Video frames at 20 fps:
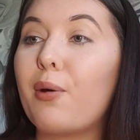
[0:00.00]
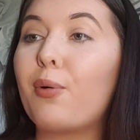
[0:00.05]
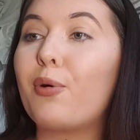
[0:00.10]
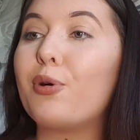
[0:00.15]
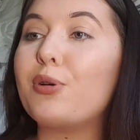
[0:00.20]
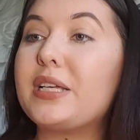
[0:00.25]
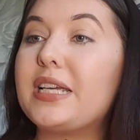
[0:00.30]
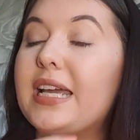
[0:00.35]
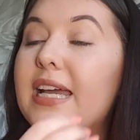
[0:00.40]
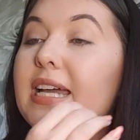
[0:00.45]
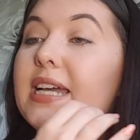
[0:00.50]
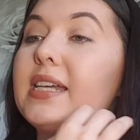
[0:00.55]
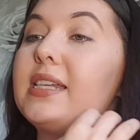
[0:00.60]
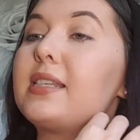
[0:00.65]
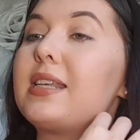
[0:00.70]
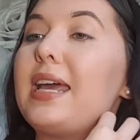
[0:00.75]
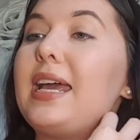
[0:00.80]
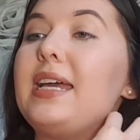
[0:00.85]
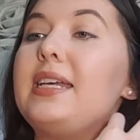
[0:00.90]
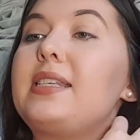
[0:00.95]
already
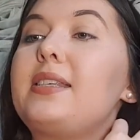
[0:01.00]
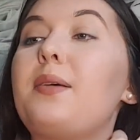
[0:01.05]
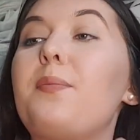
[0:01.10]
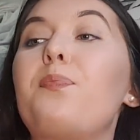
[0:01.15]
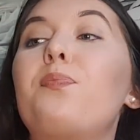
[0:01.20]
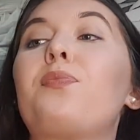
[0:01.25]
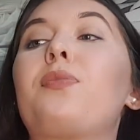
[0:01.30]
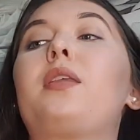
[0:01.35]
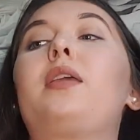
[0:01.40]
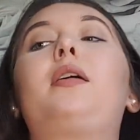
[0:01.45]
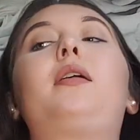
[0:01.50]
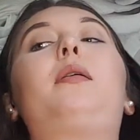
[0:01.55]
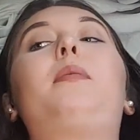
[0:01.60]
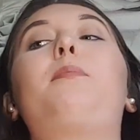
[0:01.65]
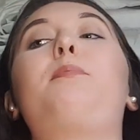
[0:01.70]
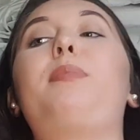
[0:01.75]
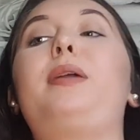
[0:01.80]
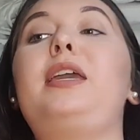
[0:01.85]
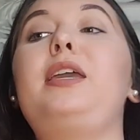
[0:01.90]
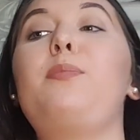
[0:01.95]
is
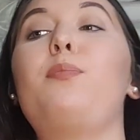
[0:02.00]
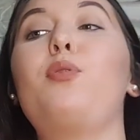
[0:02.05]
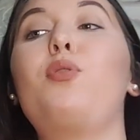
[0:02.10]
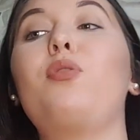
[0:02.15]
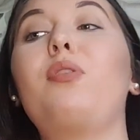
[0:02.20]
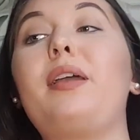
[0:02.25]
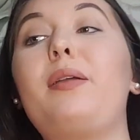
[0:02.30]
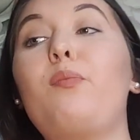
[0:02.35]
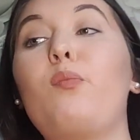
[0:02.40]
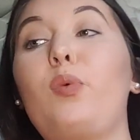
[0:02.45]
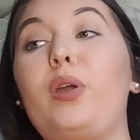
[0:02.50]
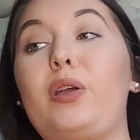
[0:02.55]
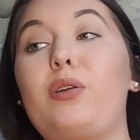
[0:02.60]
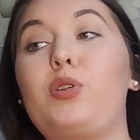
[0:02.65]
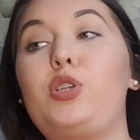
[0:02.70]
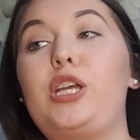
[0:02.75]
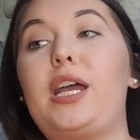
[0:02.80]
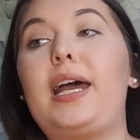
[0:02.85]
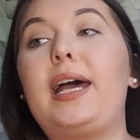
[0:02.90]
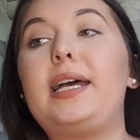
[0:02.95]
people in
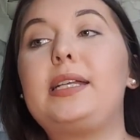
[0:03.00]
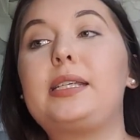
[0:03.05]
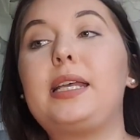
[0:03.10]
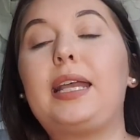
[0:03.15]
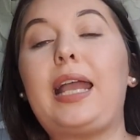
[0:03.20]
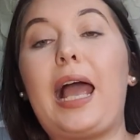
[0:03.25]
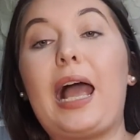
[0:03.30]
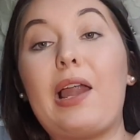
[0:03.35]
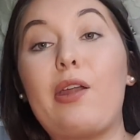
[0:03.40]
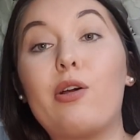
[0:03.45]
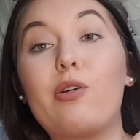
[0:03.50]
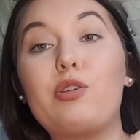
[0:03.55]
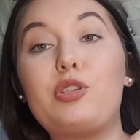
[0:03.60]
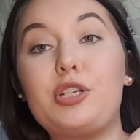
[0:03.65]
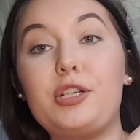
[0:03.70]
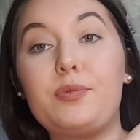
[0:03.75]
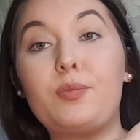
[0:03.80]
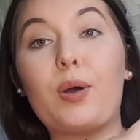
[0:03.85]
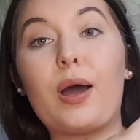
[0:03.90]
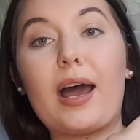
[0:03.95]
wheelchairs cannot
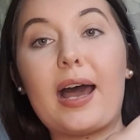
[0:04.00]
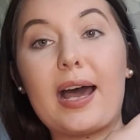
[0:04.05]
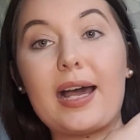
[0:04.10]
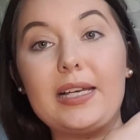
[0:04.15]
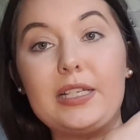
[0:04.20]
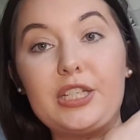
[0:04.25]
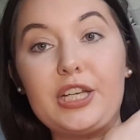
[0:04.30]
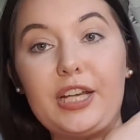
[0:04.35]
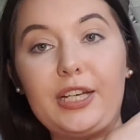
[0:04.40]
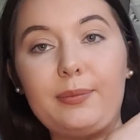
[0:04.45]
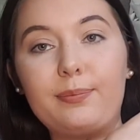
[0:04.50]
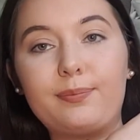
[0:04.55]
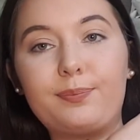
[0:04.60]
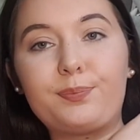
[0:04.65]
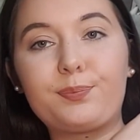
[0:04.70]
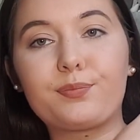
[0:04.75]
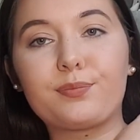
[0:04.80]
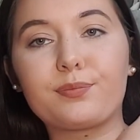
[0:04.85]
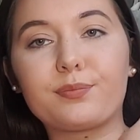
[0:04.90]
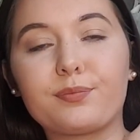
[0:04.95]
do what I do.
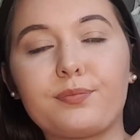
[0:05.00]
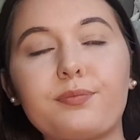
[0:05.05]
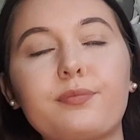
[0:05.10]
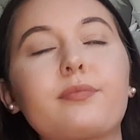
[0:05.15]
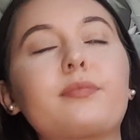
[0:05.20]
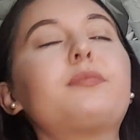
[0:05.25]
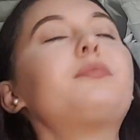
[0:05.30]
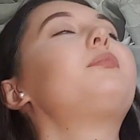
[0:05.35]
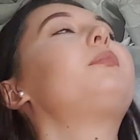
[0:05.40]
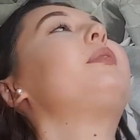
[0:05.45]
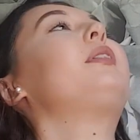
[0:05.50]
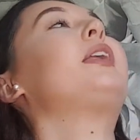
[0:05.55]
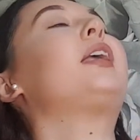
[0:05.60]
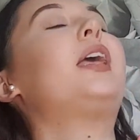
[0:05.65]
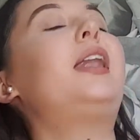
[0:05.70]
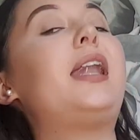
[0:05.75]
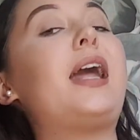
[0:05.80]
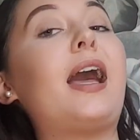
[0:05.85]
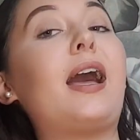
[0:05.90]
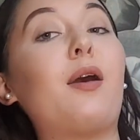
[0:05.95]

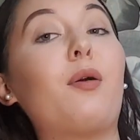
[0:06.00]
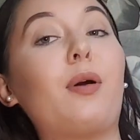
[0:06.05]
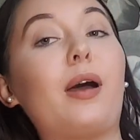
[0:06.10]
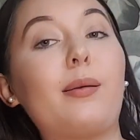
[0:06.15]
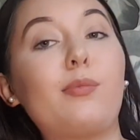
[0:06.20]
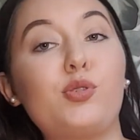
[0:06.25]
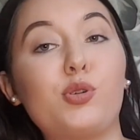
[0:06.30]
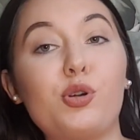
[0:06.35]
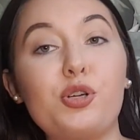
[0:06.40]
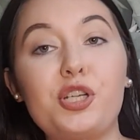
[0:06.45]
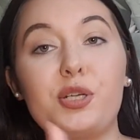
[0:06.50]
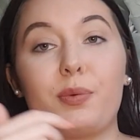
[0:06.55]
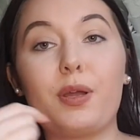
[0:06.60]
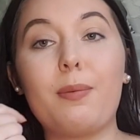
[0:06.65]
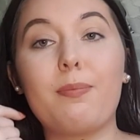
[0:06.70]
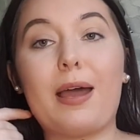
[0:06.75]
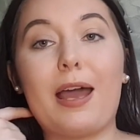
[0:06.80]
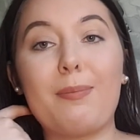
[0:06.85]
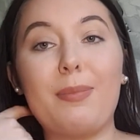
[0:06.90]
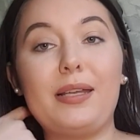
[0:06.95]
Now, I'm sure she won't
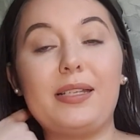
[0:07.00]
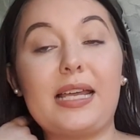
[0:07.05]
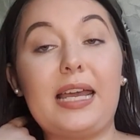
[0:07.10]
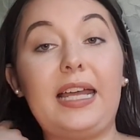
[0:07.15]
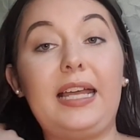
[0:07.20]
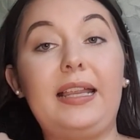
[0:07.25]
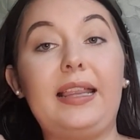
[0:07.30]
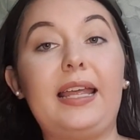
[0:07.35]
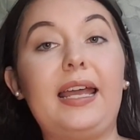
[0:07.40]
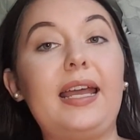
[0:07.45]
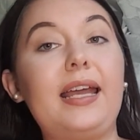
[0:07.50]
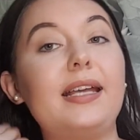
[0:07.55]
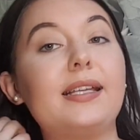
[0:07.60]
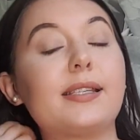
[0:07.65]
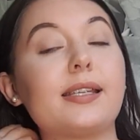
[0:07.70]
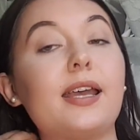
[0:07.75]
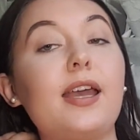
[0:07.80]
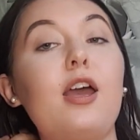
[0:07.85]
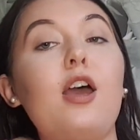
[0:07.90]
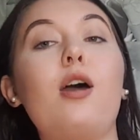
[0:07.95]
mind me saying this,
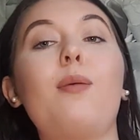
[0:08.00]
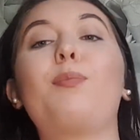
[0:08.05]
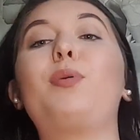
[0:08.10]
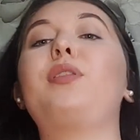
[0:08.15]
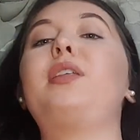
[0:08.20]
but